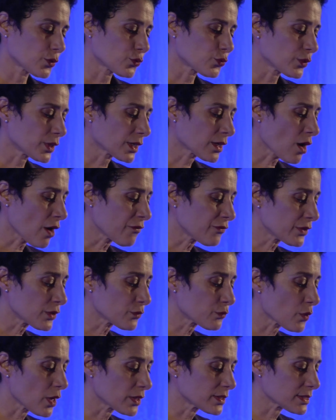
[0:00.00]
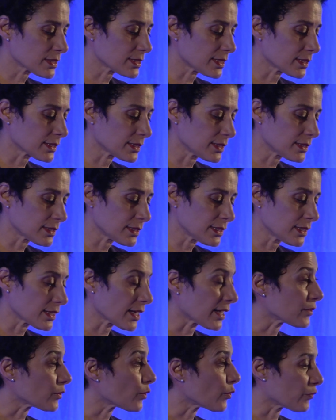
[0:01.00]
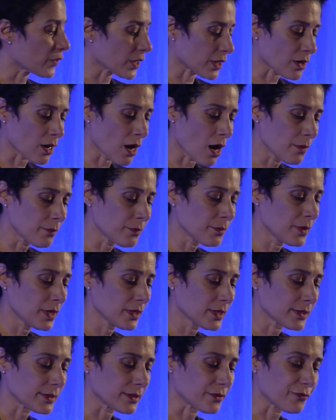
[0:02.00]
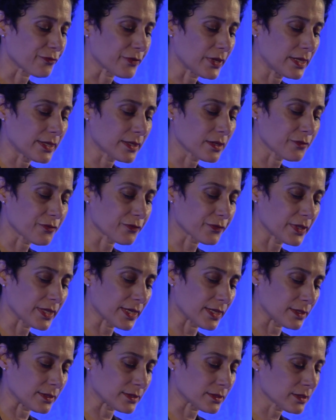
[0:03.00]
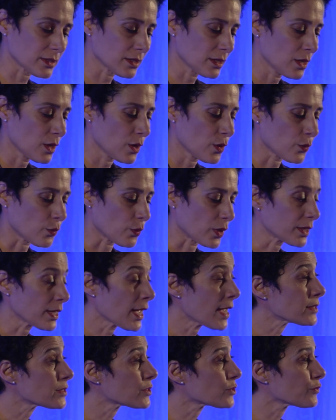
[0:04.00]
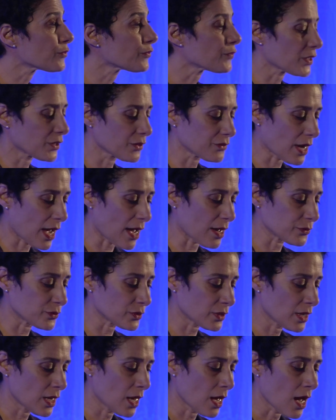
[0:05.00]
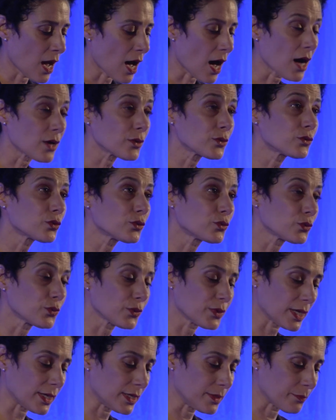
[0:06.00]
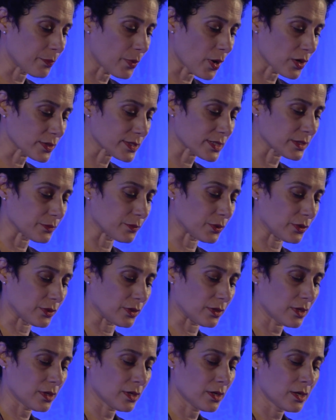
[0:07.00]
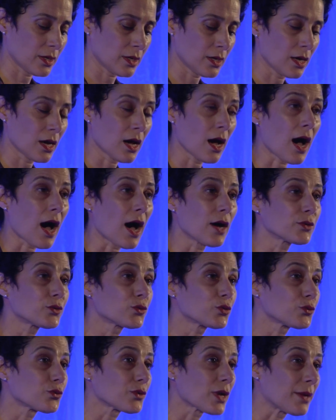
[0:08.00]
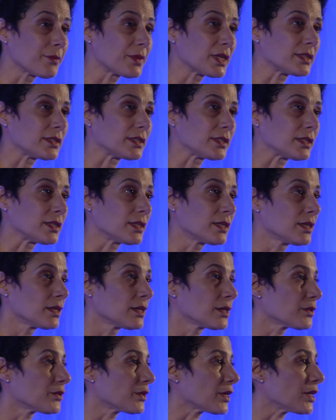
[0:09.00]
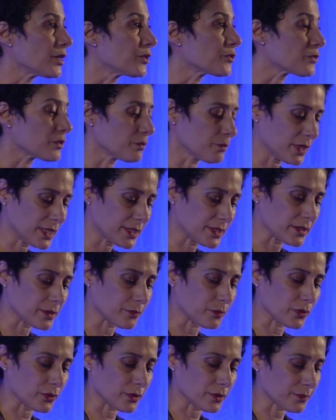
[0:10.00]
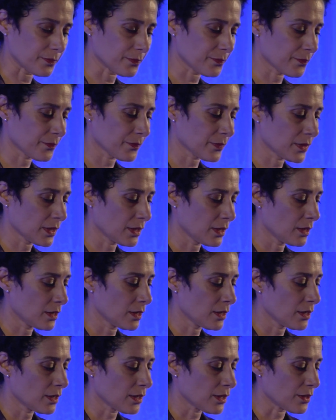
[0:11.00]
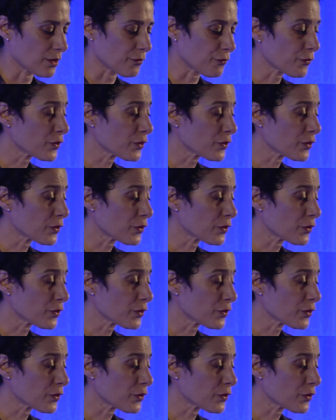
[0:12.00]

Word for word: To recover one's dignity and overcome the feeling of guilt, one has to figure out how to do the impossible, how to remedy the irremediable. The